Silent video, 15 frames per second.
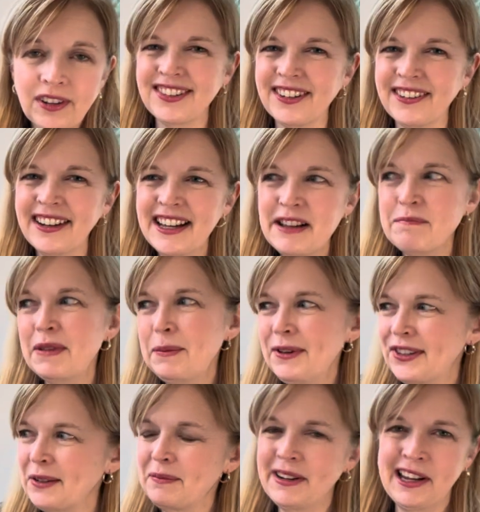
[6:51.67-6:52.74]
So maybe
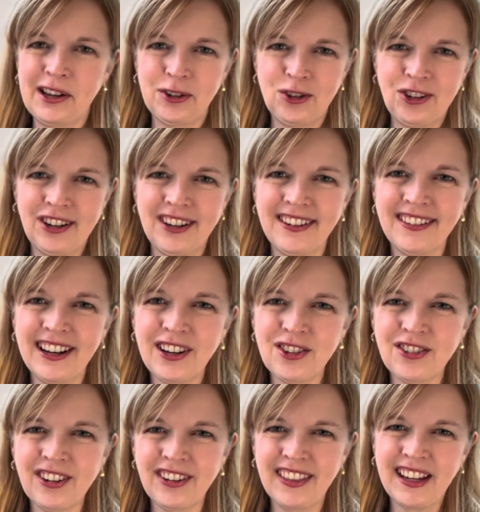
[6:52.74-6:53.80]
someday I'll share
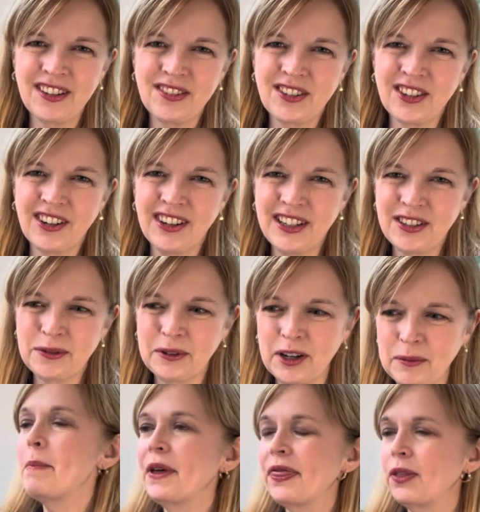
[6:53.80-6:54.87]
that story as well.
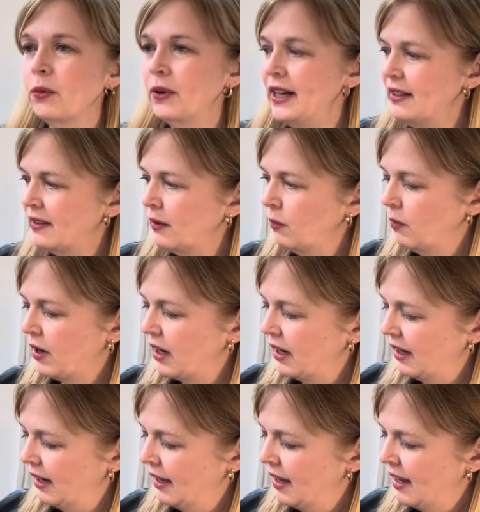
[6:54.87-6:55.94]
But the reason
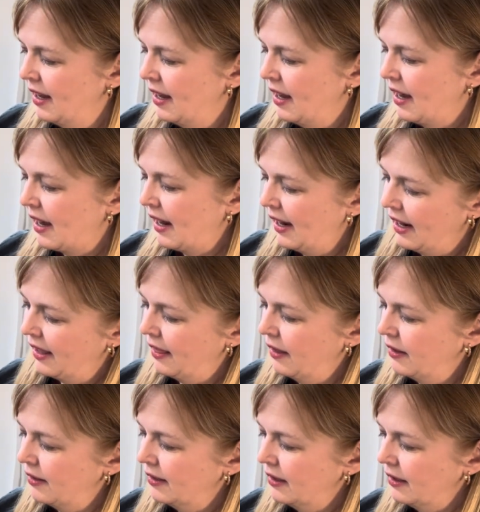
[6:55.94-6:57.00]
why I add
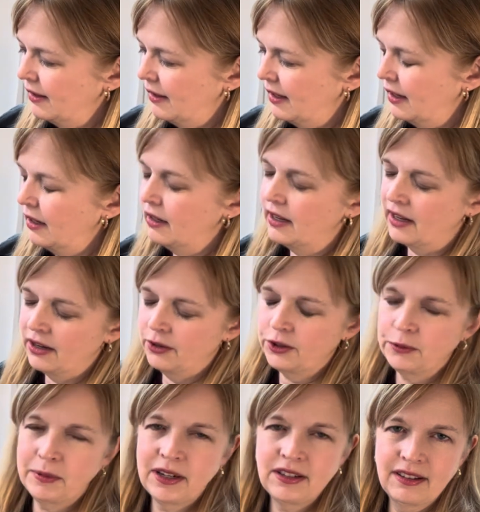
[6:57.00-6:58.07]
that, and it kind of goes
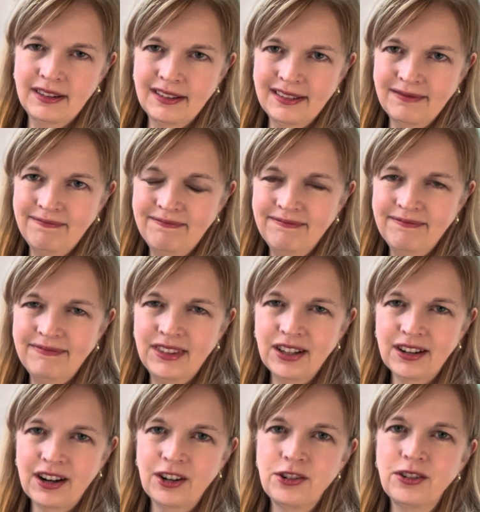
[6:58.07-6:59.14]
back to the
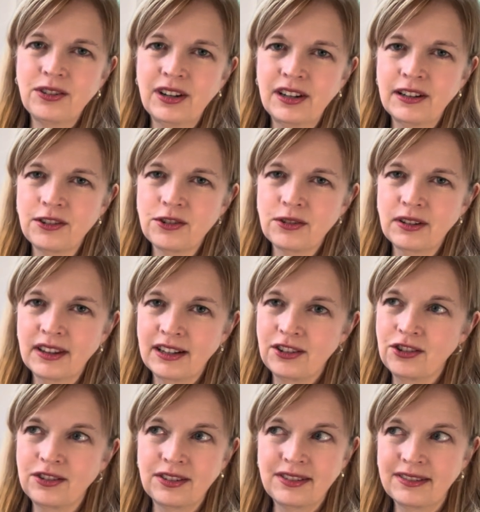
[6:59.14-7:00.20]
cartooning history. That's
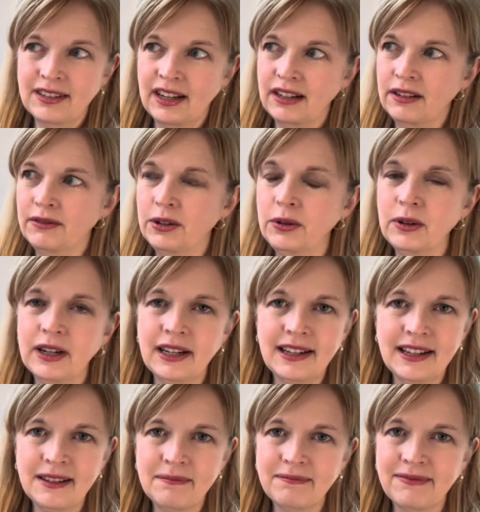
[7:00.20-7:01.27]
just kind of who I
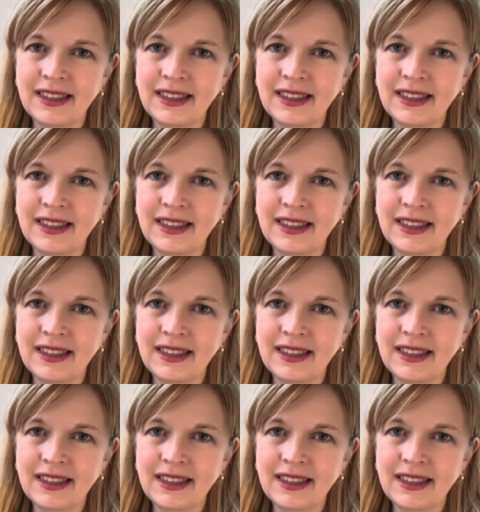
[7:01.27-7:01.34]
am.